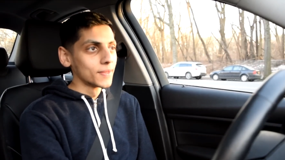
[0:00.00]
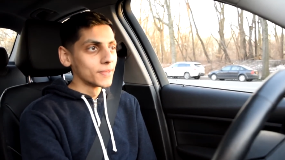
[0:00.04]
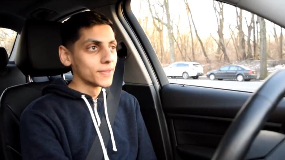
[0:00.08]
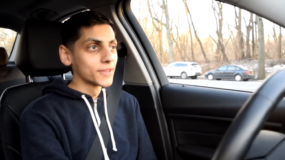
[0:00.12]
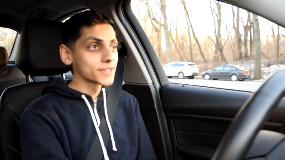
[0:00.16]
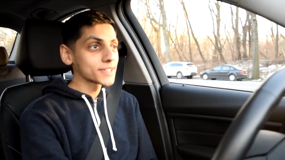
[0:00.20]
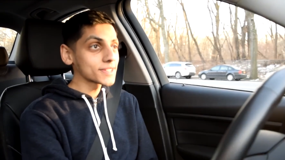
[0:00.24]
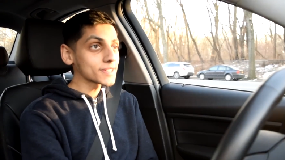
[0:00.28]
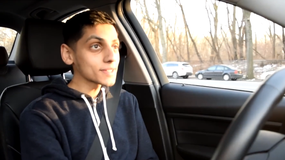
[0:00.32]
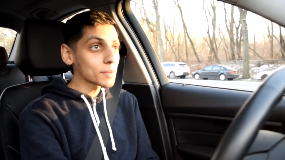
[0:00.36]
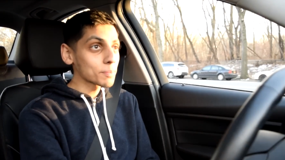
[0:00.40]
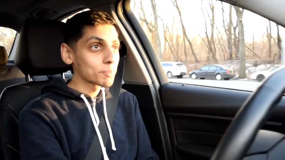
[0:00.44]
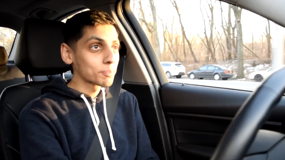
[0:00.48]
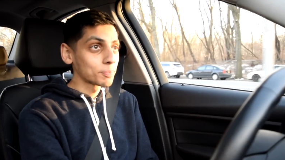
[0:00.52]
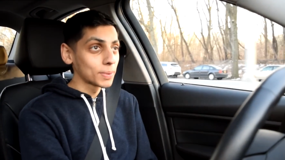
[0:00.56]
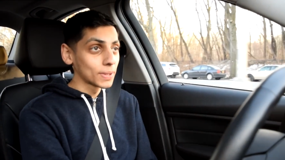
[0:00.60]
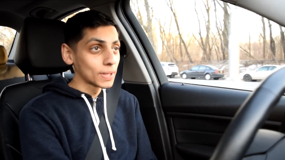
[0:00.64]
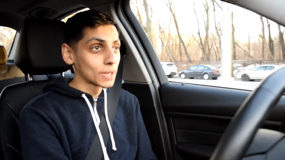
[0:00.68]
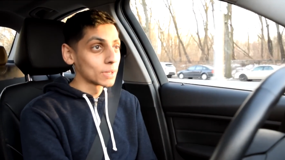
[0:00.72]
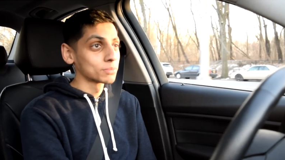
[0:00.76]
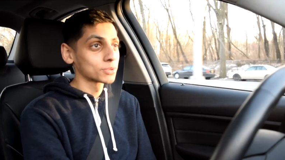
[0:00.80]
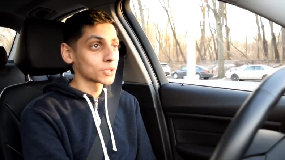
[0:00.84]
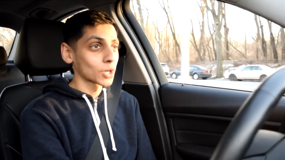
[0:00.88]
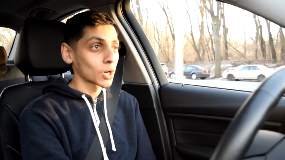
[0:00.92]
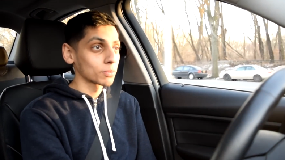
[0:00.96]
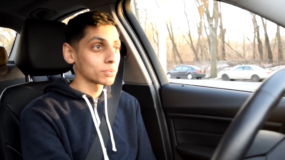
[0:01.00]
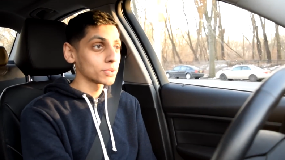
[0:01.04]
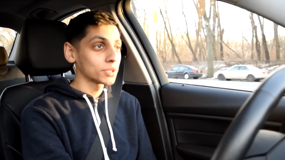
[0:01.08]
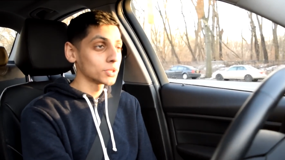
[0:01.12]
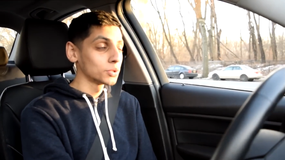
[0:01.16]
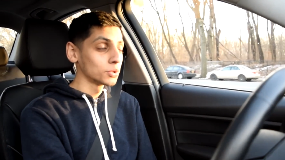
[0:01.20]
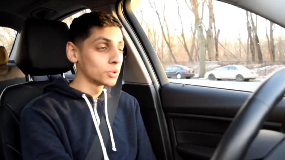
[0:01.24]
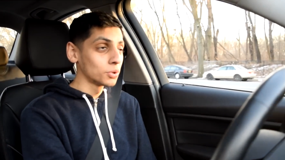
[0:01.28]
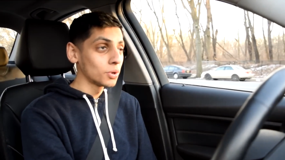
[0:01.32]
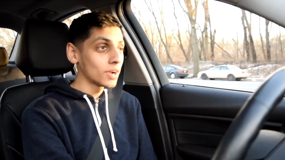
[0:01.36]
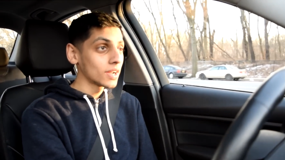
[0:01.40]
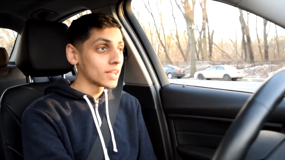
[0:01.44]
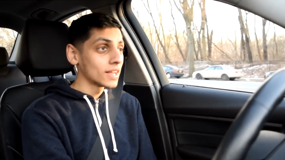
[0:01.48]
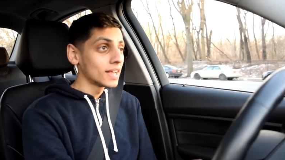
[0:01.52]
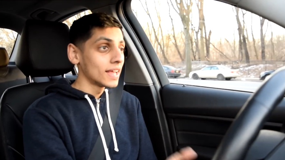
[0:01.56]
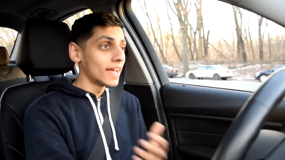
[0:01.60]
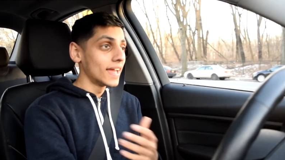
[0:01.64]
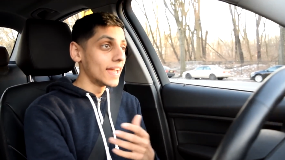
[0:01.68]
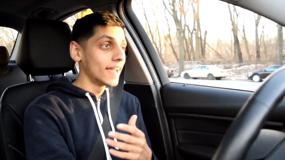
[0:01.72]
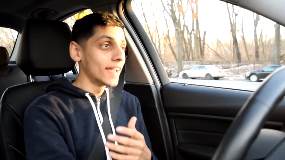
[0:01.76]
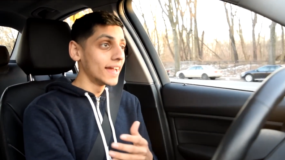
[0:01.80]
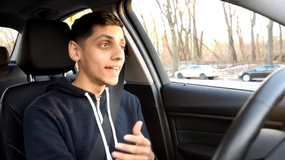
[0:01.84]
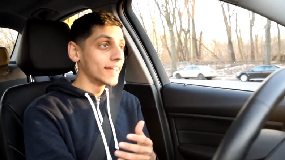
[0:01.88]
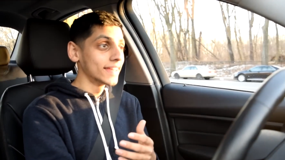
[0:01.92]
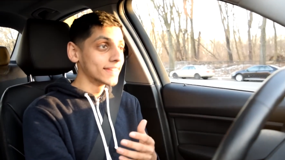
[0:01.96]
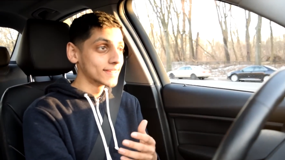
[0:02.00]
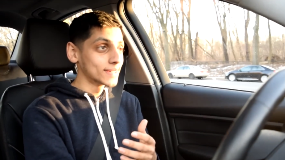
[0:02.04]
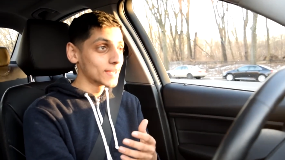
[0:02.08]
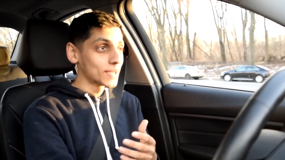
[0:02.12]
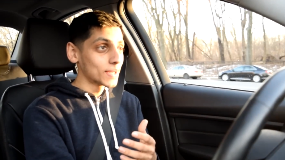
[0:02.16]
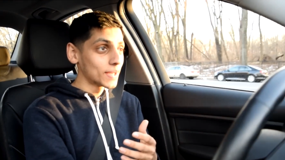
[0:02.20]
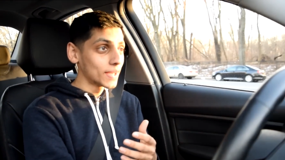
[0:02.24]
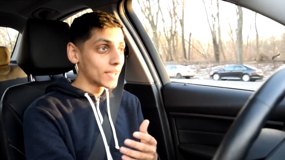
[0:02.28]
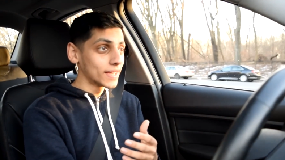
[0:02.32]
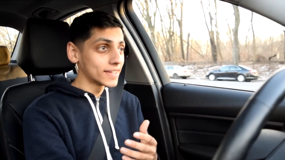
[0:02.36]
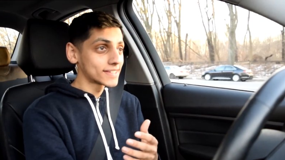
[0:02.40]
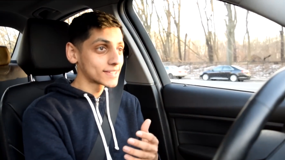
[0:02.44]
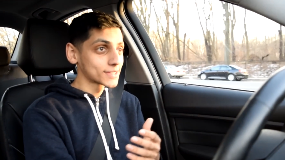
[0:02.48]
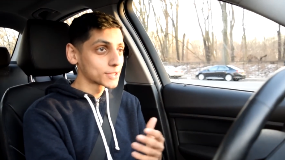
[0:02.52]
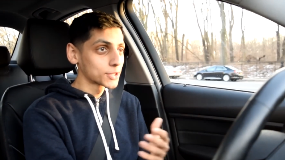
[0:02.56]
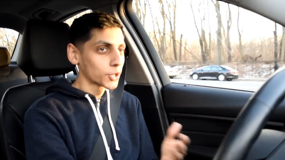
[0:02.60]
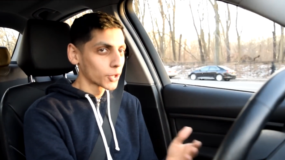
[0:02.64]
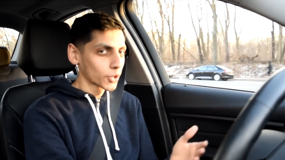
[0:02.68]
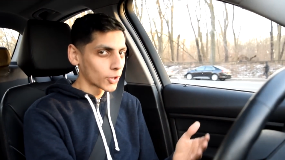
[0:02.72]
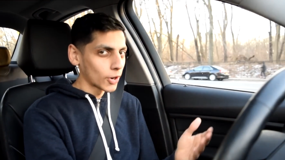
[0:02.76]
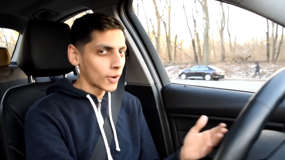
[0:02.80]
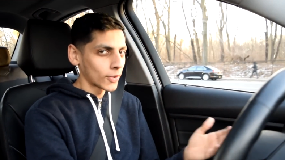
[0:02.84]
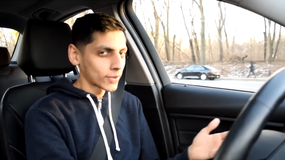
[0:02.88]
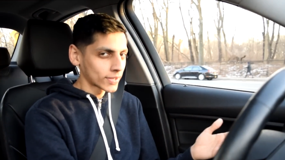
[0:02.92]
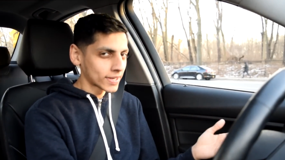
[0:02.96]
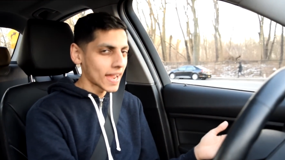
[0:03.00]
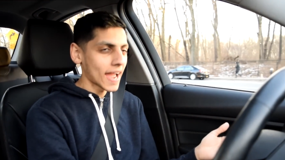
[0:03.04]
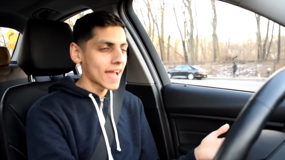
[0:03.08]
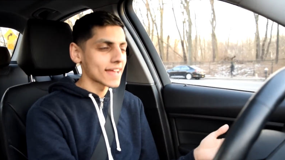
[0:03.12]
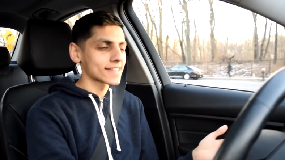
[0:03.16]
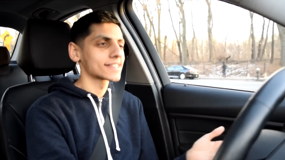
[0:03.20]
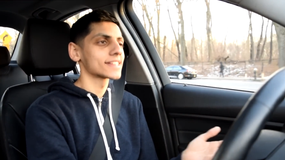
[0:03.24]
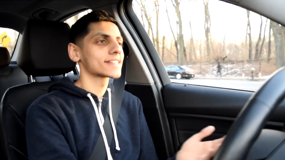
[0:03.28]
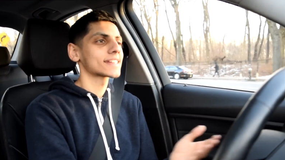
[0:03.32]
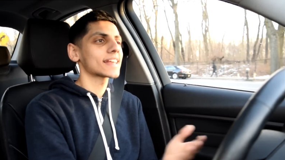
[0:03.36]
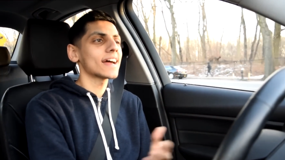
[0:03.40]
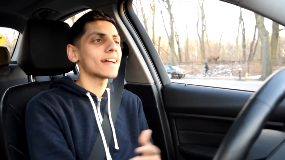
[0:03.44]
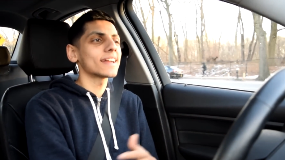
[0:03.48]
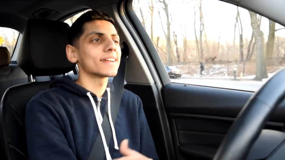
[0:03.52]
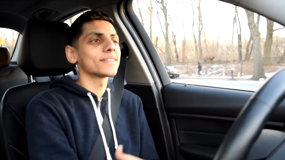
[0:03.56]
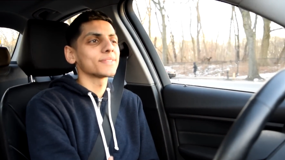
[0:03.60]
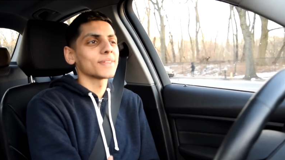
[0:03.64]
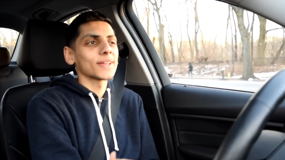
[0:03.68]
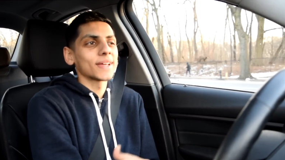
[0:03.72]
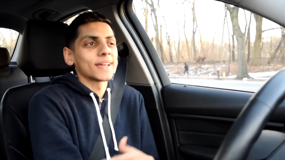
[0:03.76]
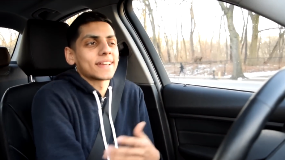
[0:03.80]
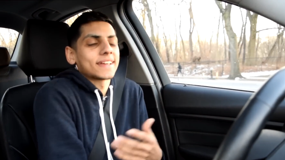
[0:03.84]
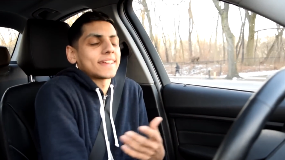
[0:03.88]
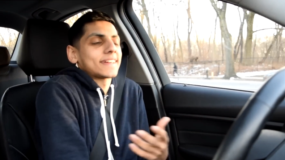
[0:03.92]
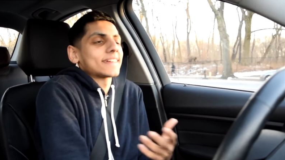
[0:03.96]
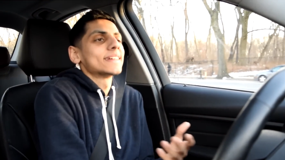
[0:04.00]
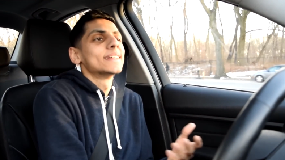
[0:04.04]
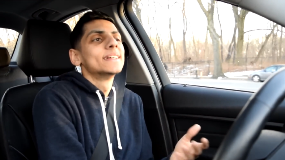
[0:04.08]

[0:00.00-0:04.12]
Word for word: this is a BMW and it's good on gas. It's kind of like